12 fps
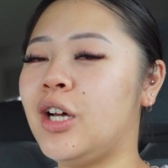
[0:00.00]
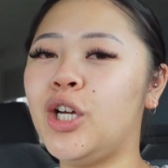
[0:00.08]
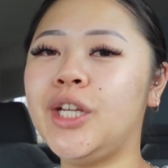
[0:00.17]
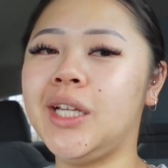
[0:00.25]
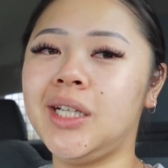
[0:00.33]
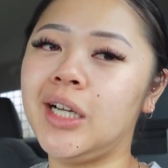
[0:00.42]

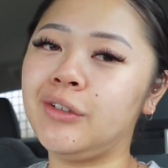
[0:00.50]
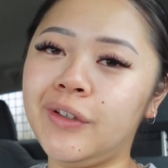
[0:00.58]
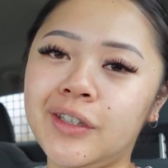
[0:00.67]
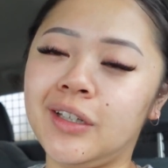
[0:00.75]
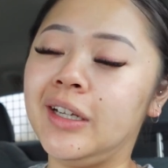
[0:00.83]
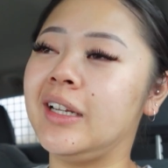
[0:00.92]
hoodie, a
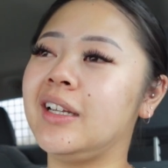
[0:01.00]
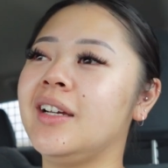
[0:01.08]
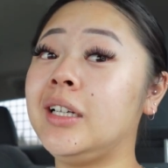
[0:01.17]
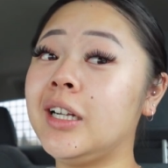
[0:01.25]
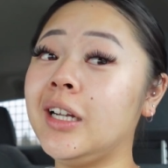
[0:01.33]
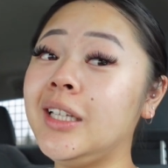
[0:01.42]
fleece hoodie.
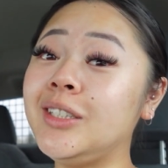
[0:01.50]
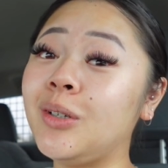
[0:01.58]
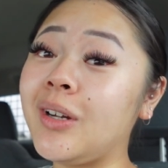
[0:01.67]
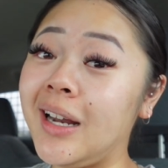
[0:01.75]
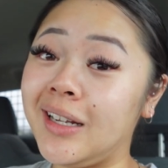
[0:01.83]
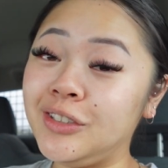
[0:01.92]
Your girly don't
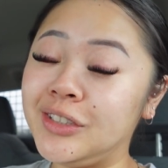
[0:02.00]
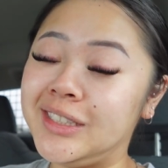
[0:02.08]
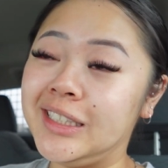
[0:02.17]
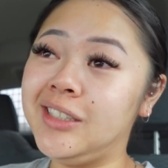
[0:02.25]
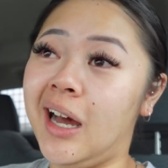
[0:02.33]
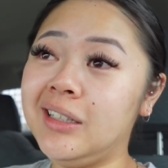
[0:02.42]
got
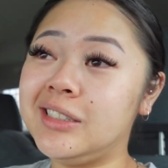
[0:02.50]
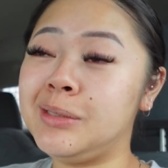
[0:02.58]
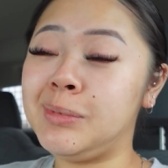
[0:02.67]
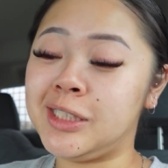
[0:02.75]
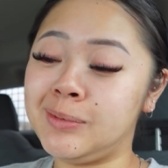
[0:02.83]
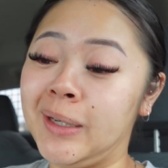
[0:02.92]
$110 to
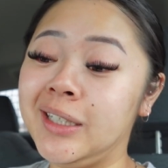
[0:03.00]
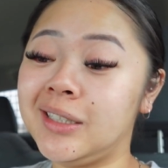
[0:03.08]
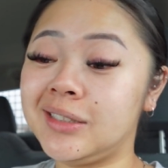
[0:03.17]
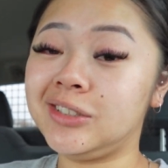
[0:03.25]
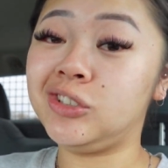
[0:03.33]
be spending on a